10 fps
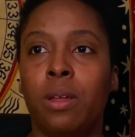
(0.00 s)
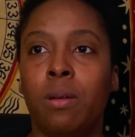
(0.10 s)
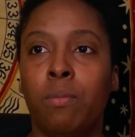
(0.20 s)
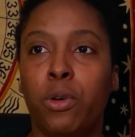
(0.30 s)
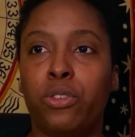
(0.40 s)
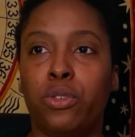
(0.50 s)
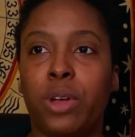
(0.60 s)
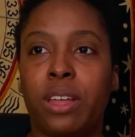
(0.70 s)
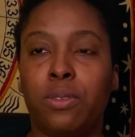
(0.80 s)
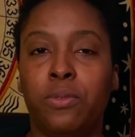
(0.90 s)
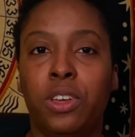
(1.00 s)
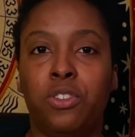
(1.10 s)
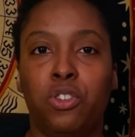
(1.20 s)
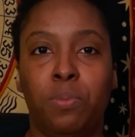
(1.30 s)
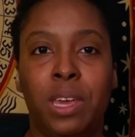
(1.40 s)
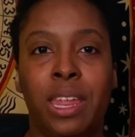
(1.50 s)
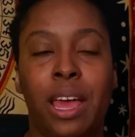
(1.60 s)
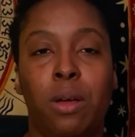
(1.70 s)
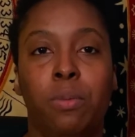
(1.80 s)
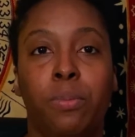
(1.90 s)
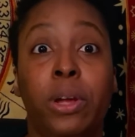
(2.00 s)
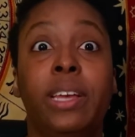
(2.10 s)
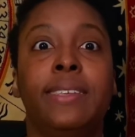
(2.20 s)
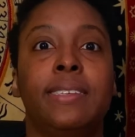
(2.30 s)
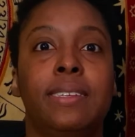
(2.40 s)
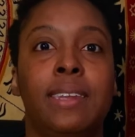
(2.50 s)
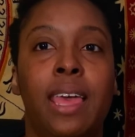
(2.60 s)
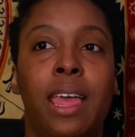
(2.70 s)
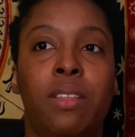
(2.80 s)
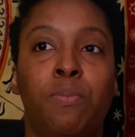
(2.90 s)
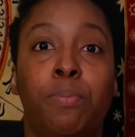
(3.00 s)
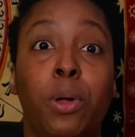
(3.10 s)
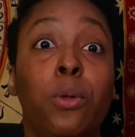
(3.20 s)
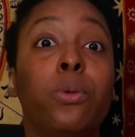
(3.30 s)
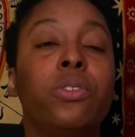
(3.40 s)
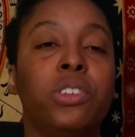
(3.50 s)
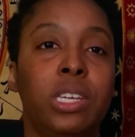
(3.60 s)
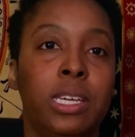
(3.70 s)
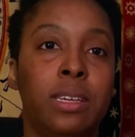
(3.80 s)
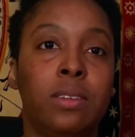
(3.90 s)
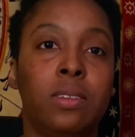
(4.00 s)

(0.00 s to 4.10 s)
most attractive features being how brazen and bold she is